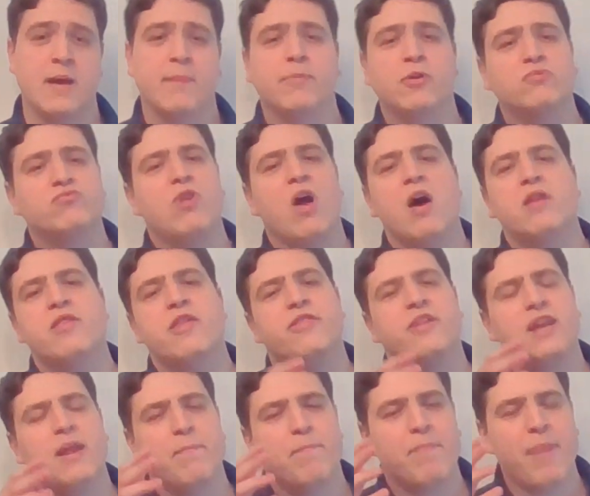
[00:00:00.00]
But rather
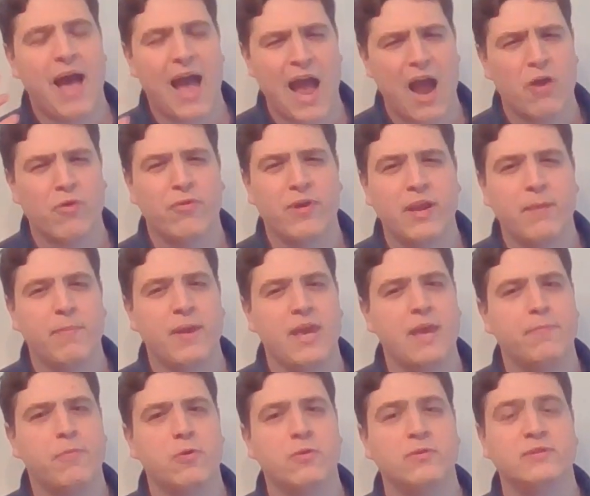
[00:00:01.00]
than empowering
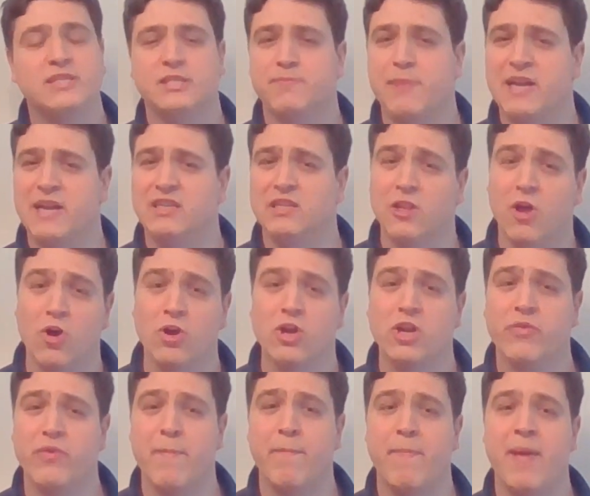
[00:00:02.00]
people to spend
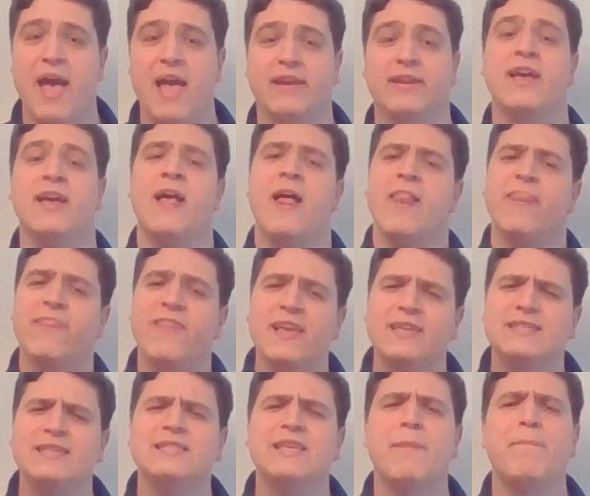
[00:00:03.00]
longer in bed,
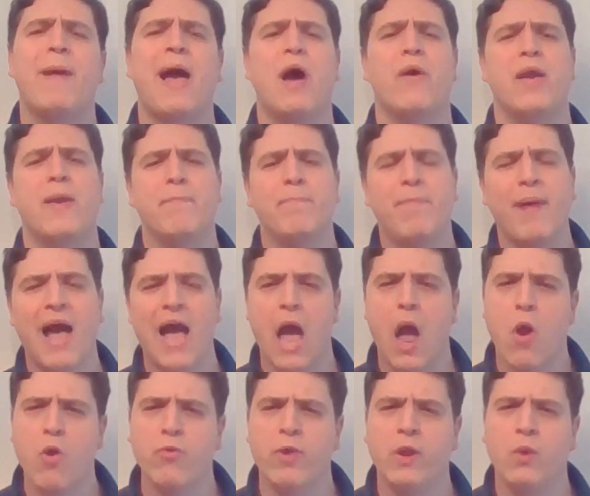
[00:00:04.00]
this is about
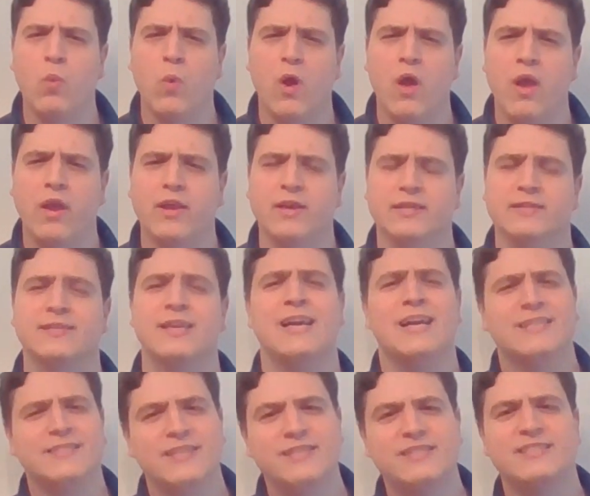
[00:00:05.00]
empowering workers
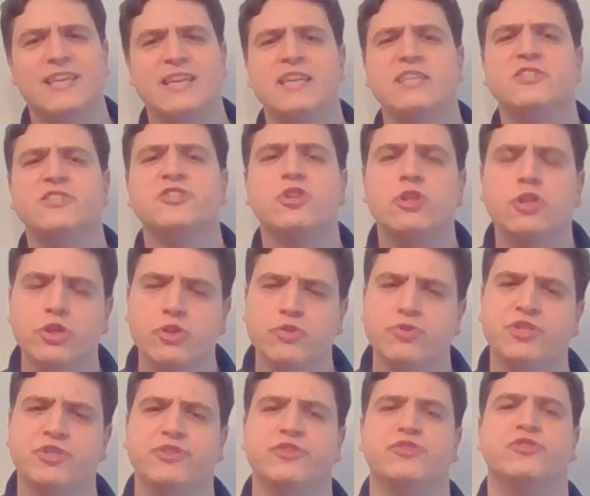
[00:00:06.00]
to seize
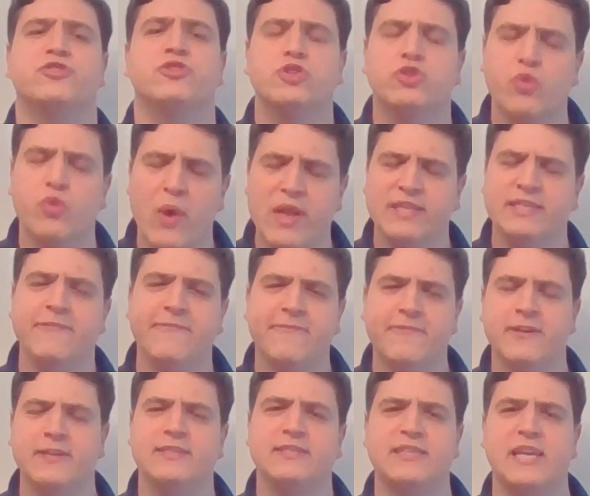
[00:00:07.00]
solutions to
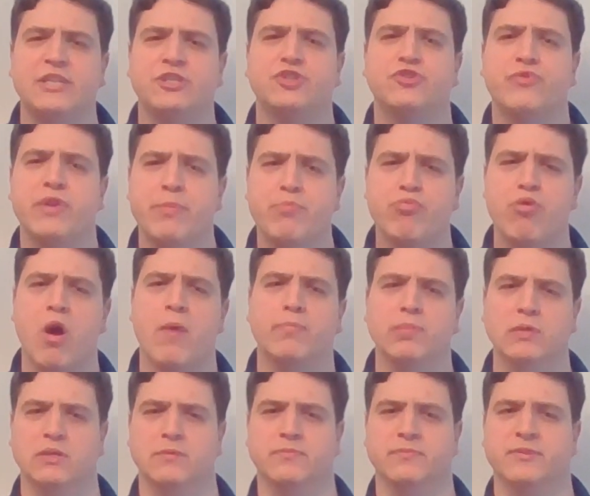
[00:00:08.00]
21st century
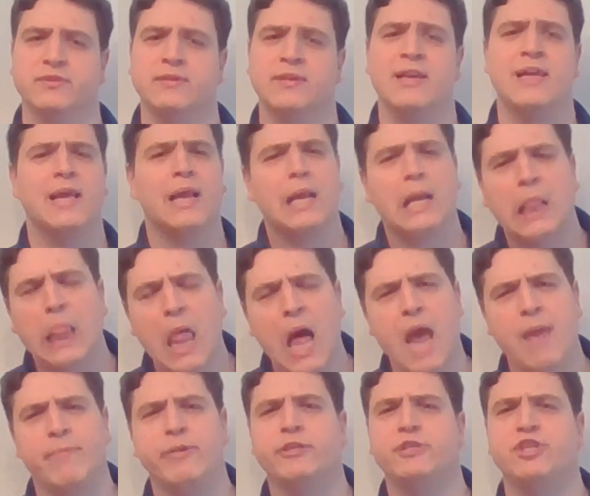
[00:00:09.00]
problems.
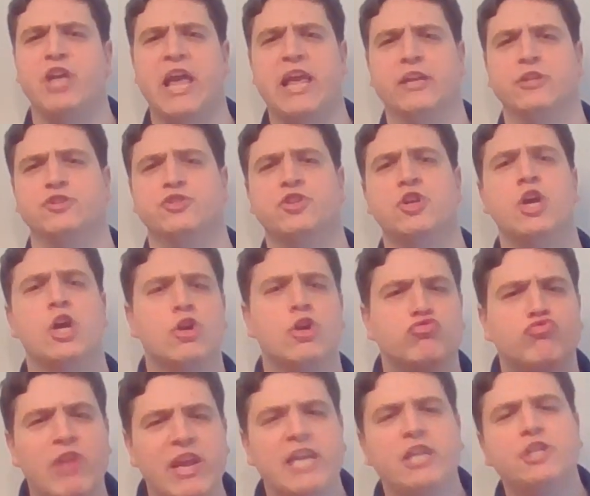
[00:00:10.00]
Climate change,
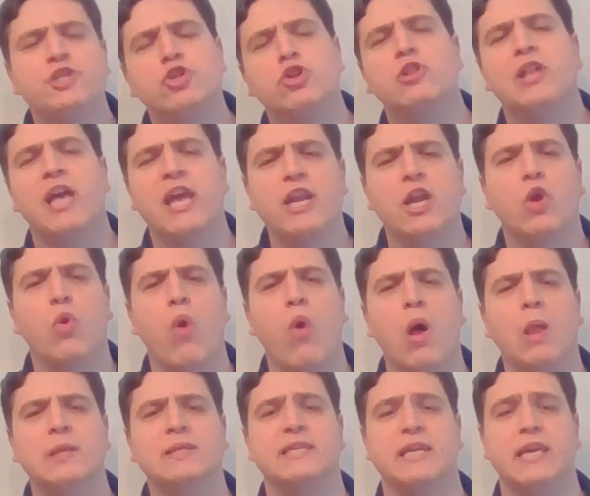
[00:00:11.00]
regional
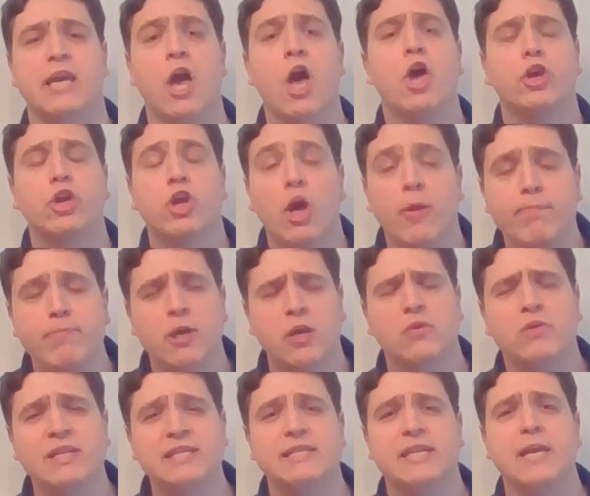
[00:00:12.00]
inequality,
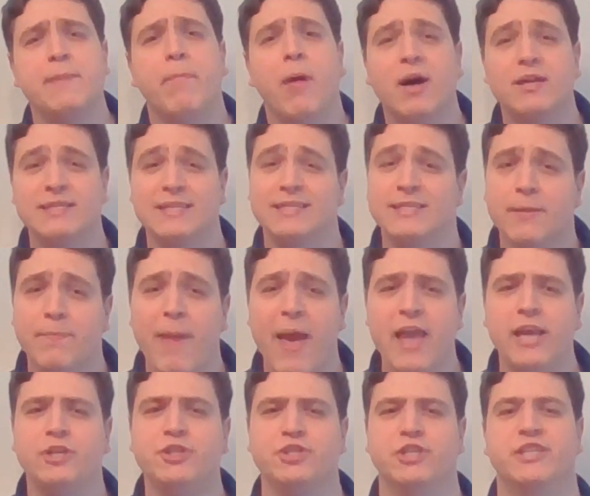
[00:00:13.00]
community
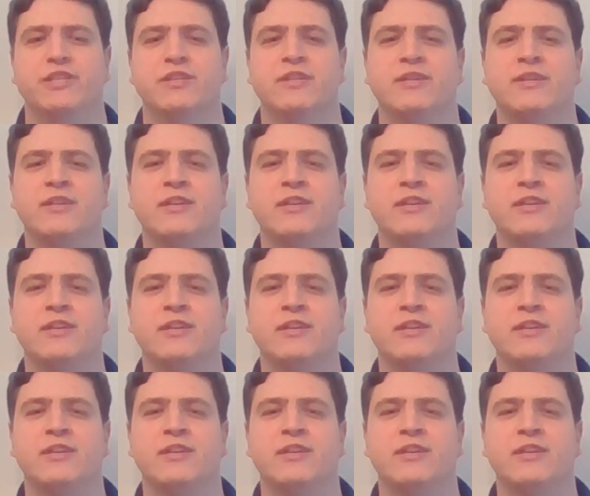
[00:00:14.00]
participation.